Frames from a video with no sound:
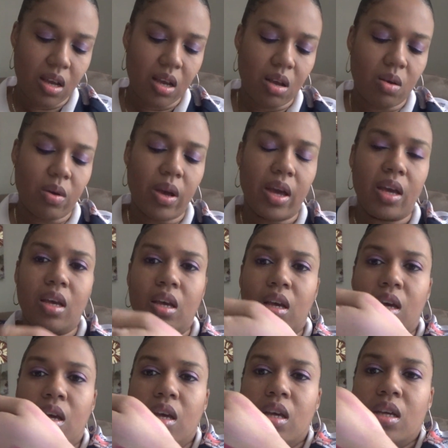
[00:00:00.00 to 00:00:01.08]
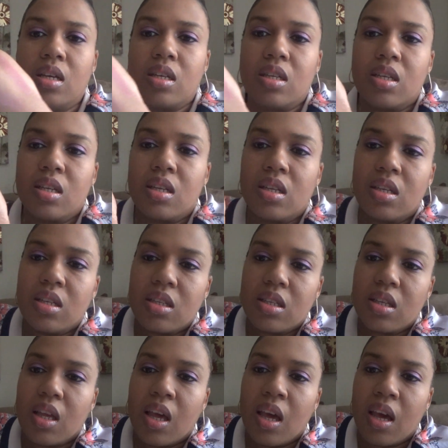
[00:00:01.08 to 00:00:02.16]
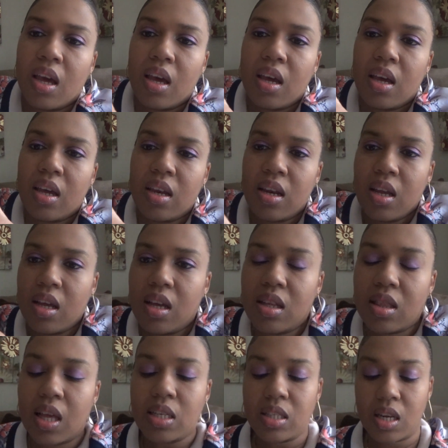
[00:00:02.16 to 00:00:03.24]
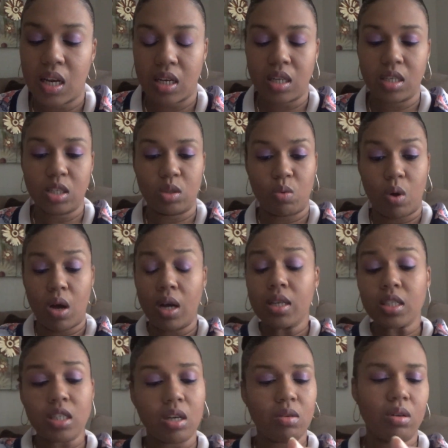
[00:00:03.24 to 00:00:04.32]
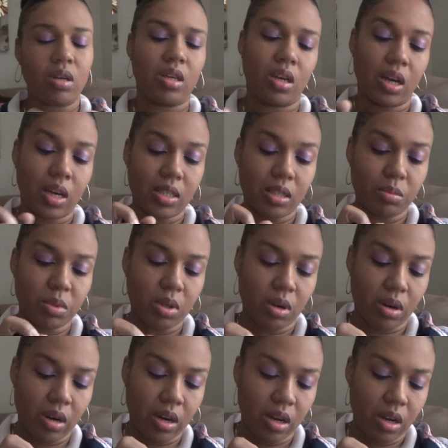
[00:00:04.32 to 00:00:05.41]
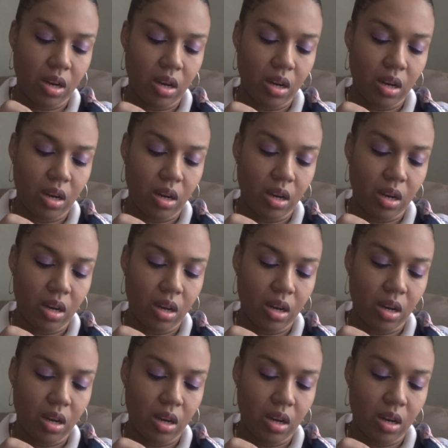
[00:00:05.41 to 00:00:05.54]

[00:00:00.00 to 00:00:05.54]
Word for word: okay and that's not a good swatch hold on you guys I'm sorry